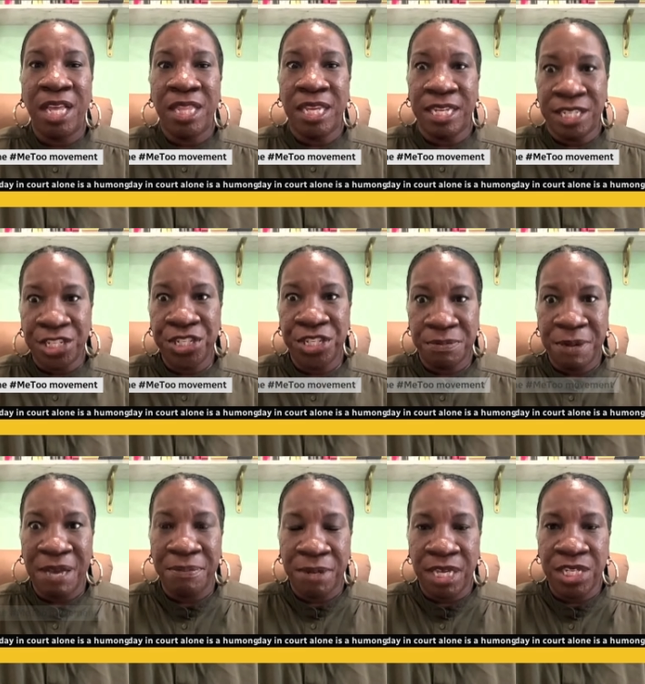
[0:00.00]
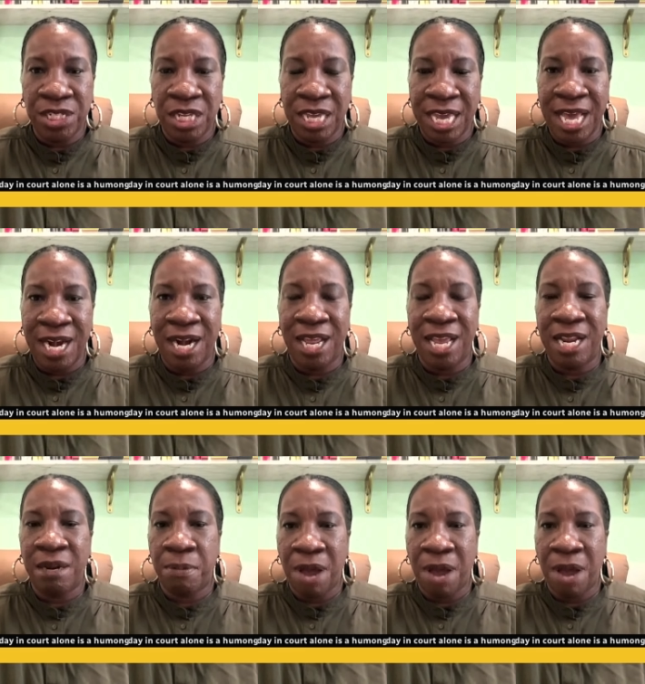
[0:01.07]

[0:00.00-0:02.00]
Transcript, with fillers: the Indigenous population in Canada and the